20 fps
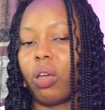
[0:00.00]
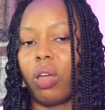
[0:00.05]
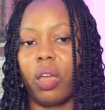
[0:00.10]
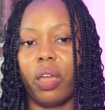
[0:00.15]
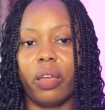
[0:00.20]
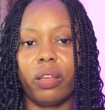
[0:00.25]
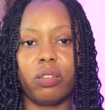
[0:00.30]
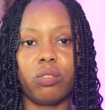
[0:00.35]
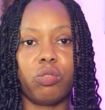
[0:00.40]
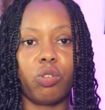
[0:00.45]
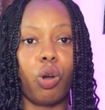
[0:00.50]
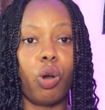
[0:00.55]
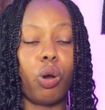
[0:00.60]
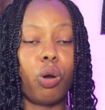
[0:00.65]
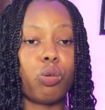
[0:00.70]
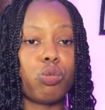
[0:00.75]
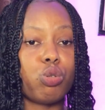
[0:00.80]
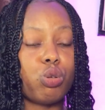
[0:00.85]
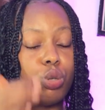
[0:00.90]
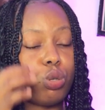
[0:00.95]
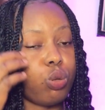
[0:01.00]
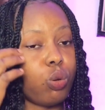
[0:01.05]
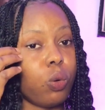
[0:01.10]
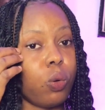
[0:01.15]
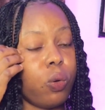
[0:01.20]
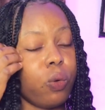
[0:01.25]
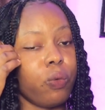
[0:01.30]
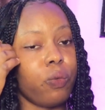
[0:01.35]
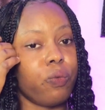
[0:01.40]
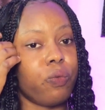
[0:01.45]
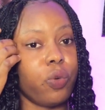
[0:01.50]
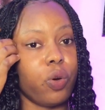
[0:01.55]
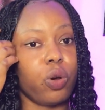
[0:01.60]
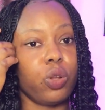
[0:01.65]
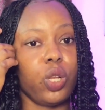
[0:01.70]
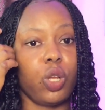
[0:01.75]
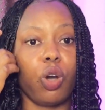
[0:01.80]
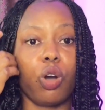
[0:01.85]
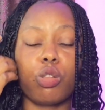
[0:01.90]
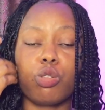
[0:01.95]
And also
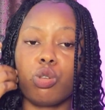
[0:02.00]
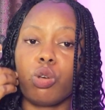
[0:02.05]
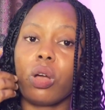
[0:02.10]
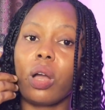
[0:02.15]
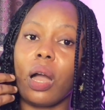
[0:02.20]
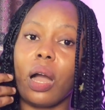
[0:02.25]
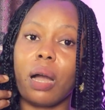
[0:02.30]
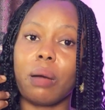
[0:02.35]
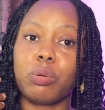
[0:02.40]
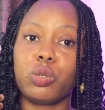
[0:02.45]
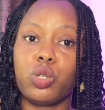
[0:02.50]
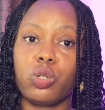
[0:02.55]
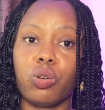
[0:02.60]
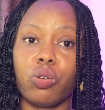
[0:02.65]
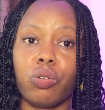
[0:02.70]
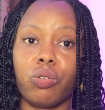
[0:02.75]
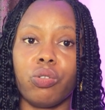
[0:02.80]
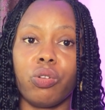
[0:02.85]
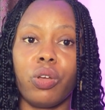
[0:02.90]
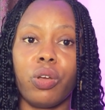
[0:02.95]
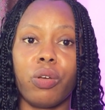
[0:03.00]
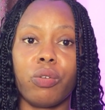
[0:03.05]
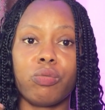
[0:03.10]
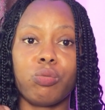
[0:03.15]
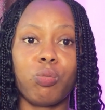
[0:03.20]
for the auto caption,